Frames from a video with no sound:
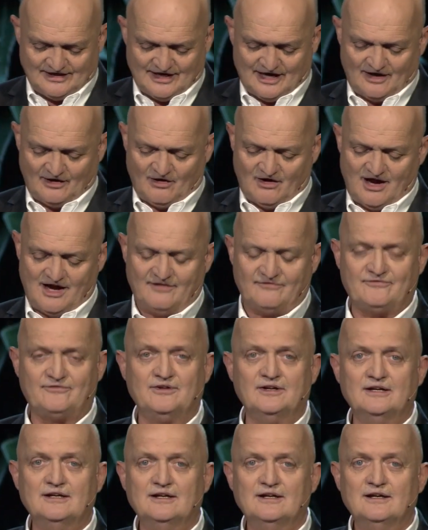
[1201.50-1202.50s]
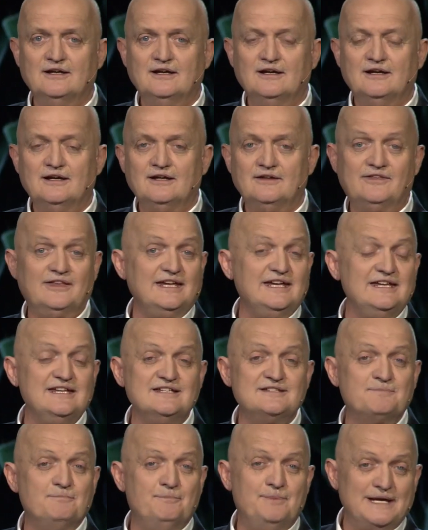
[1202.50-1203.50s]
in our life.
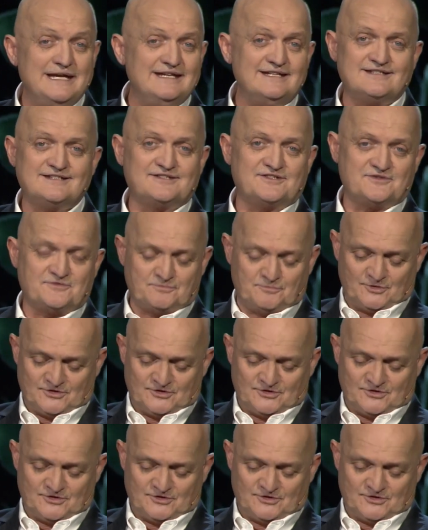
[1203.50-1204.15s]
These beasts,